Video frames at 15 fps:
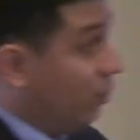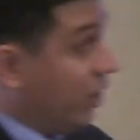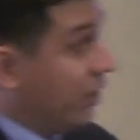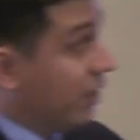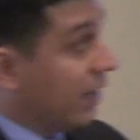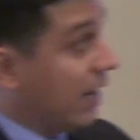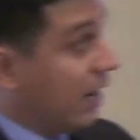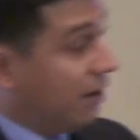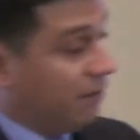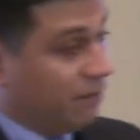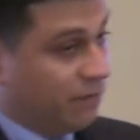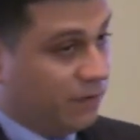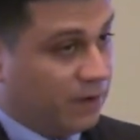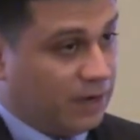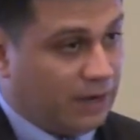we didn't
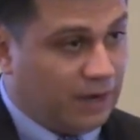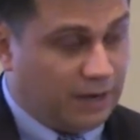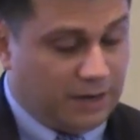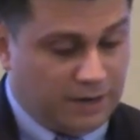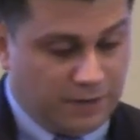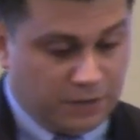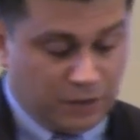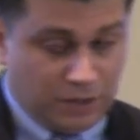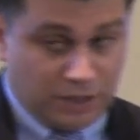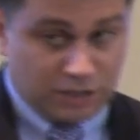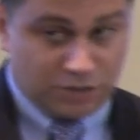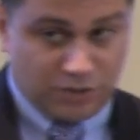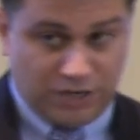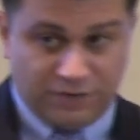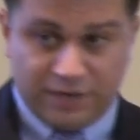have uh, the
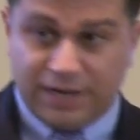luxury of a